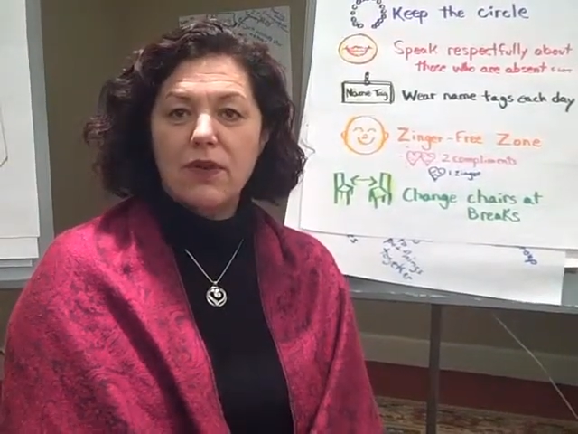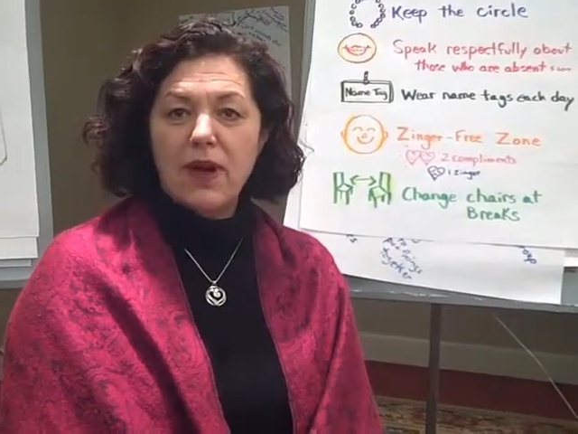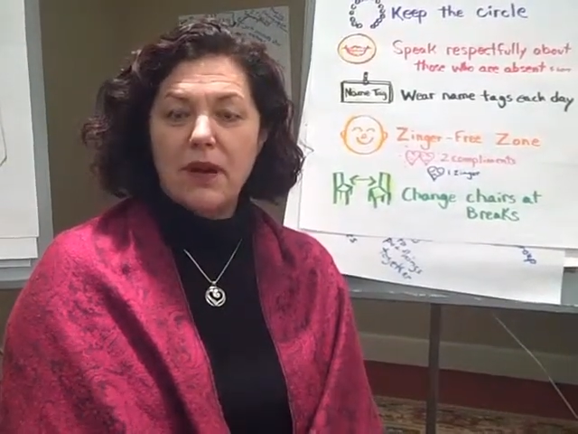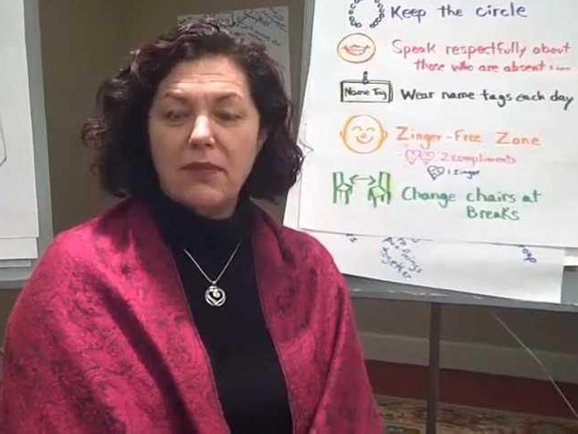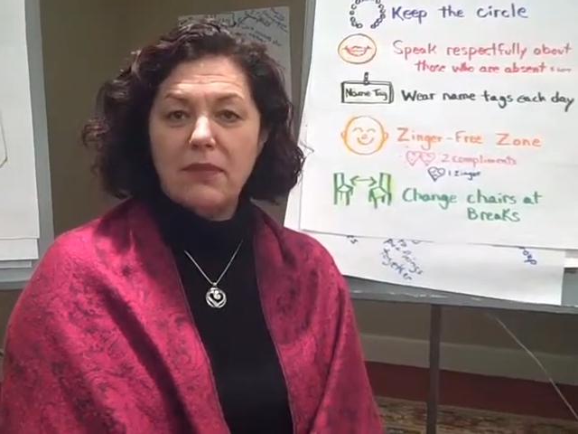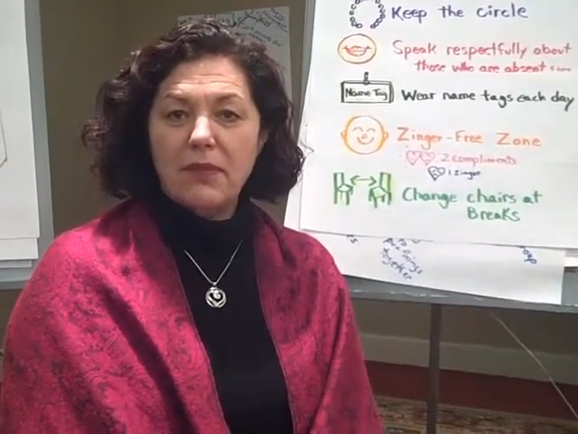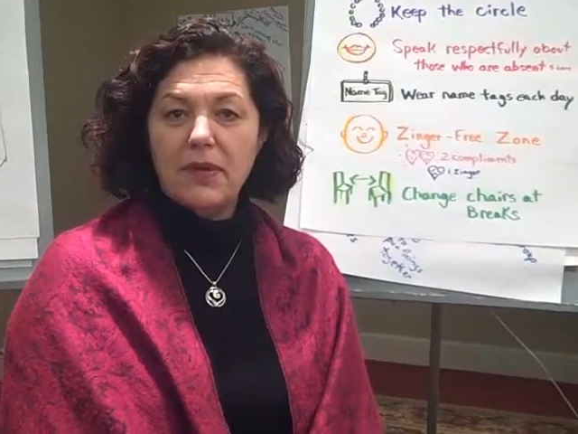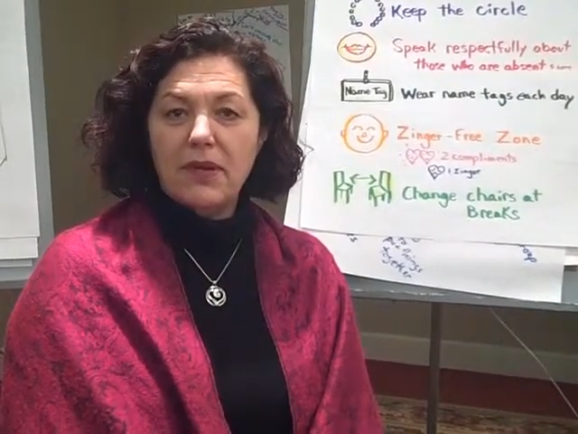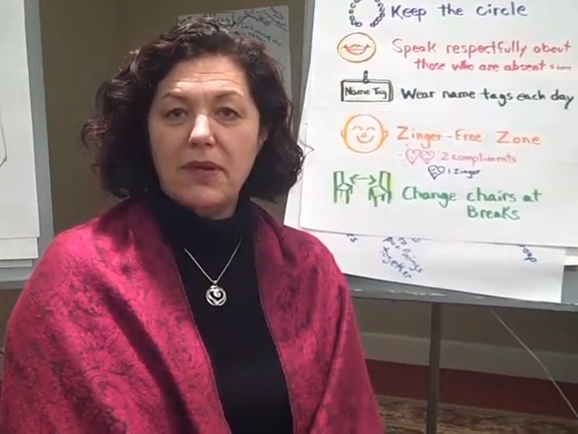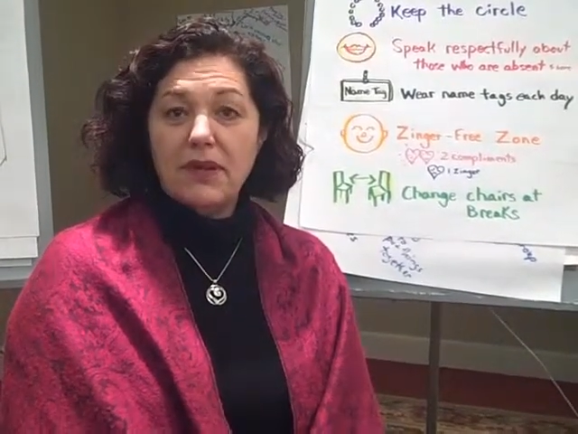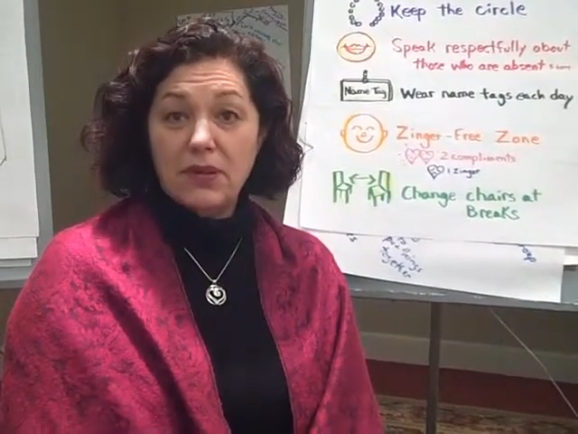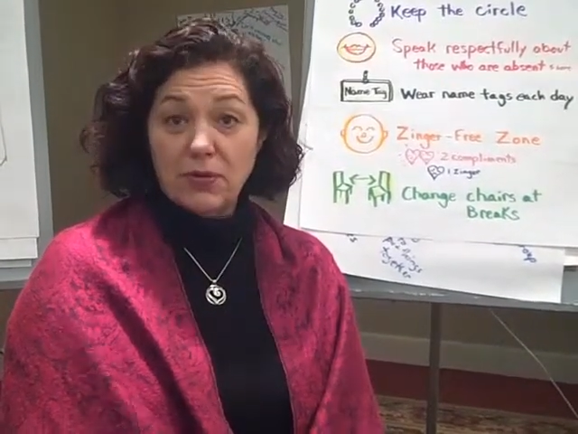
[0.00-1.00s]
from
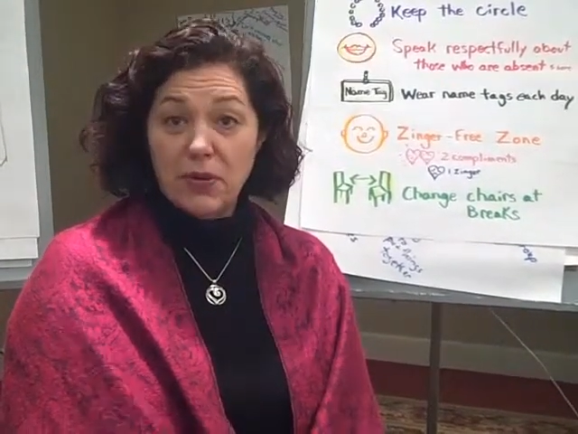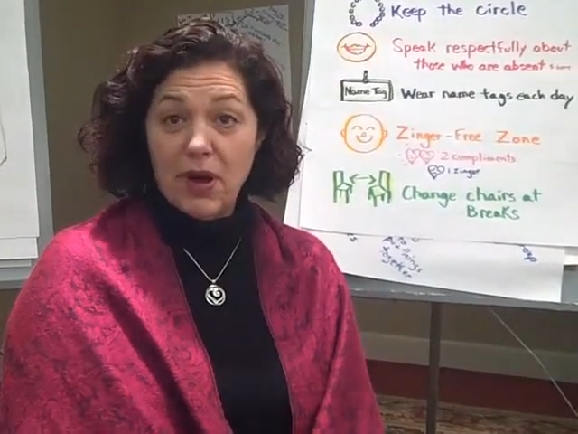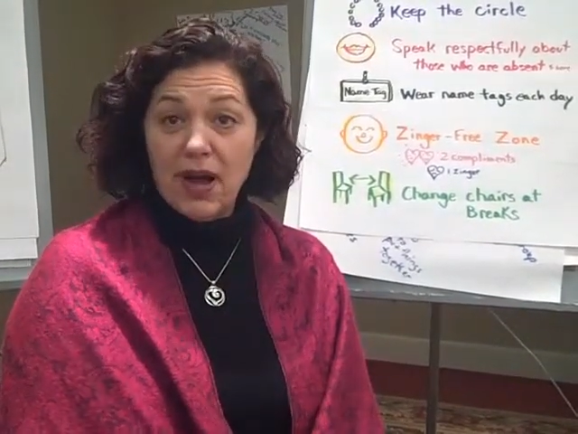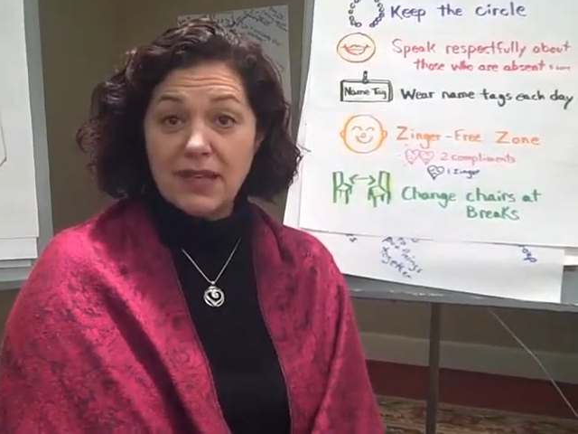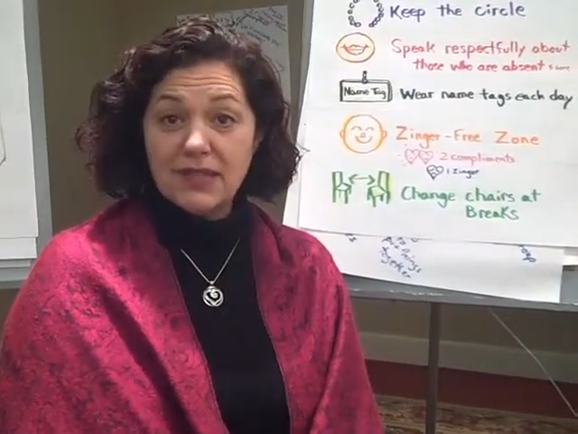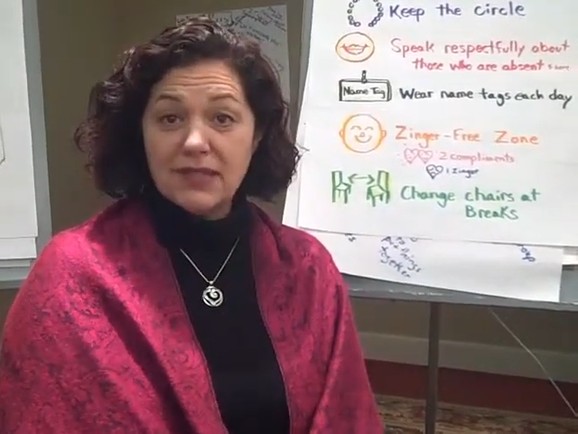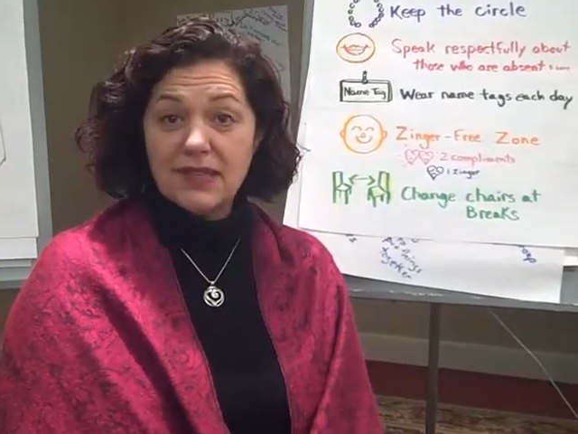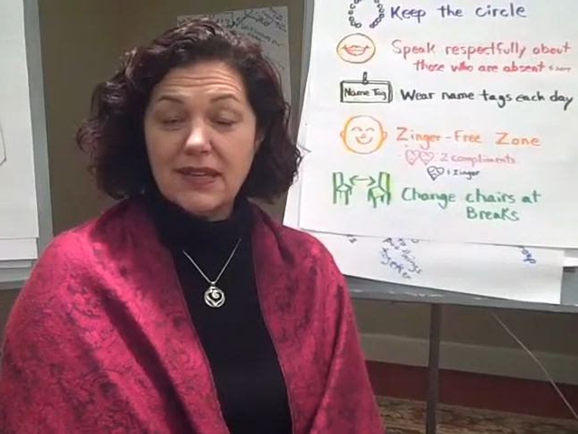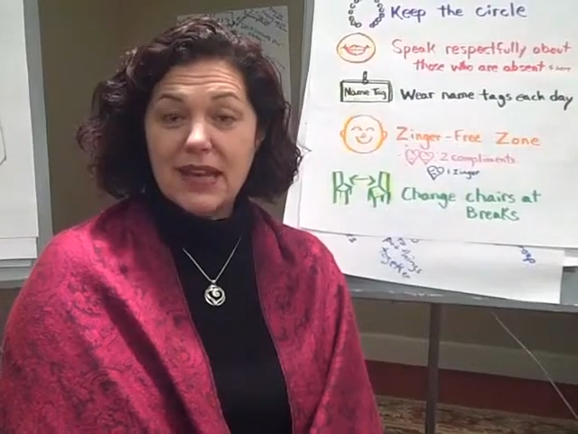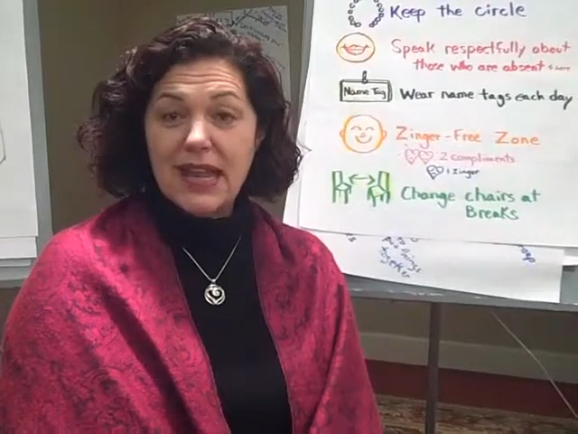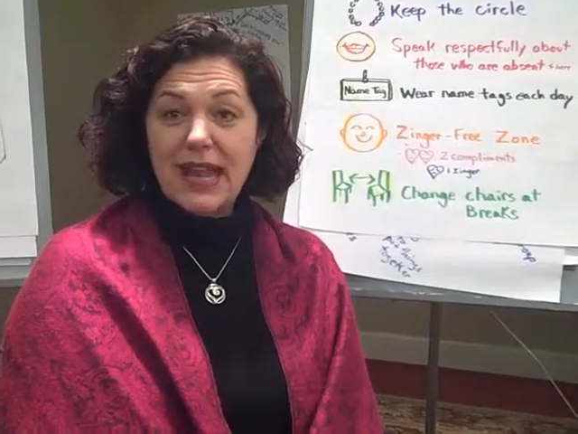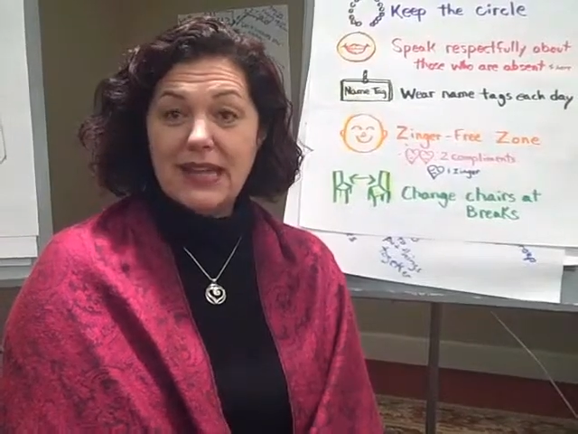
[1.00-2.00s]
your boss